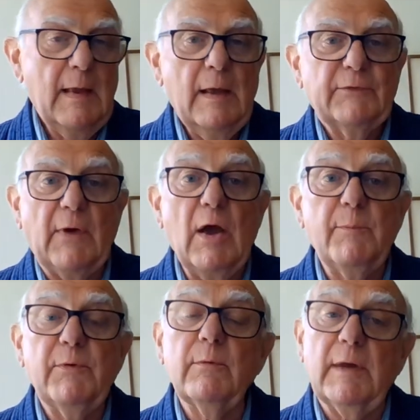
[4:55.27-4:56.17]
So I
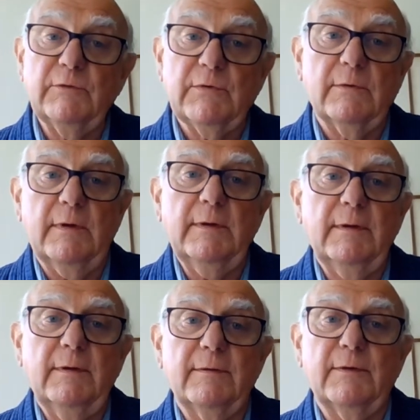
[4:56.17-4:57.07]
hope you enjoy
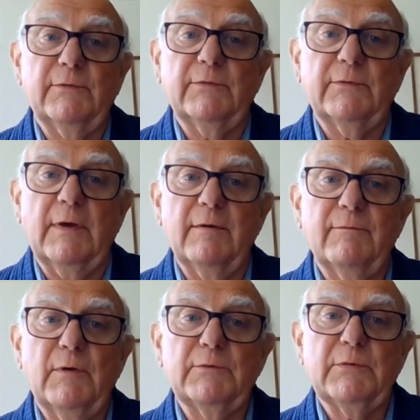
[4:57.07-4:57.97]
this
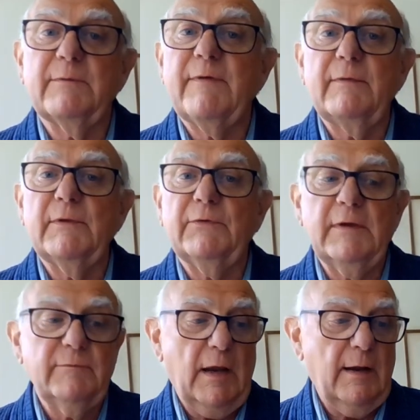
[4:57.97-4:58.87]
virtual event this
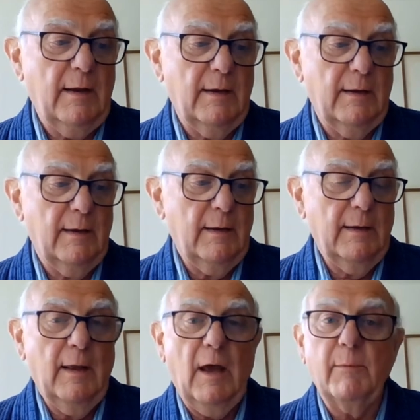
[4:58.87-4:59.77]
evening.
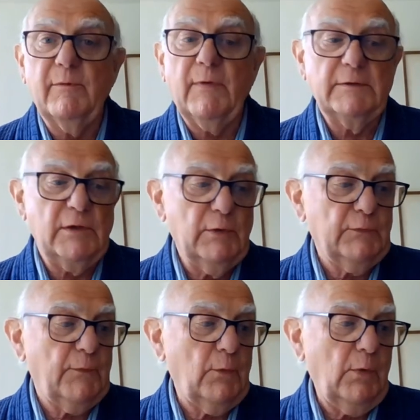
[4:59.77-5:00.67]
I hope you find it
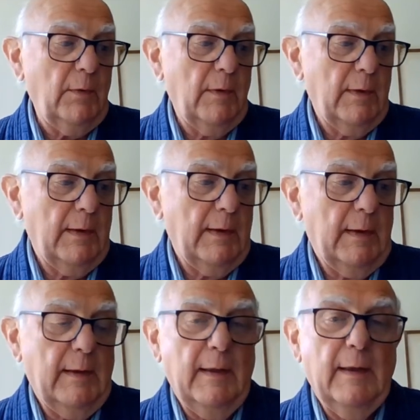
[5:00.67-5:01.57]
useful,
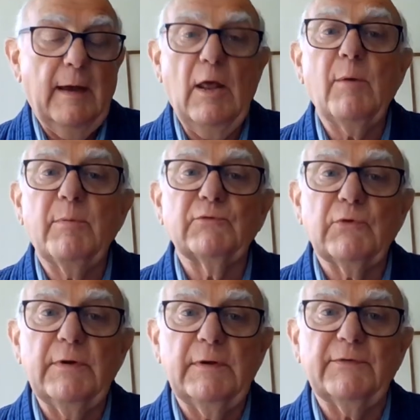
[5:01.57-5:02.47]
and I hope you'll
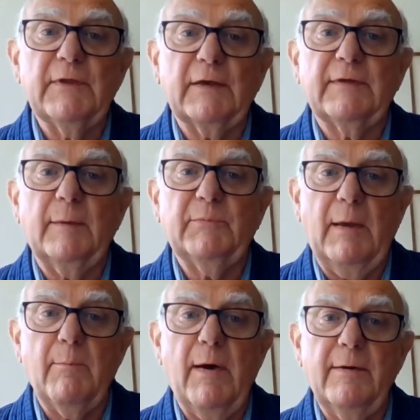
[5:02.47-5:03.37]
join us next
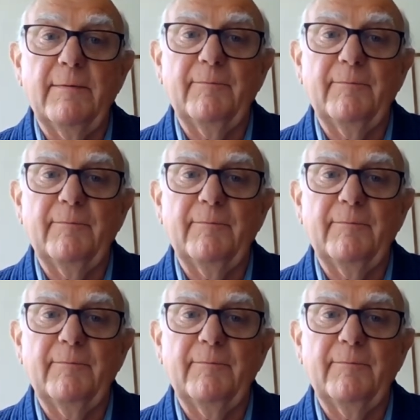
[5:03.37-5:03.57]
September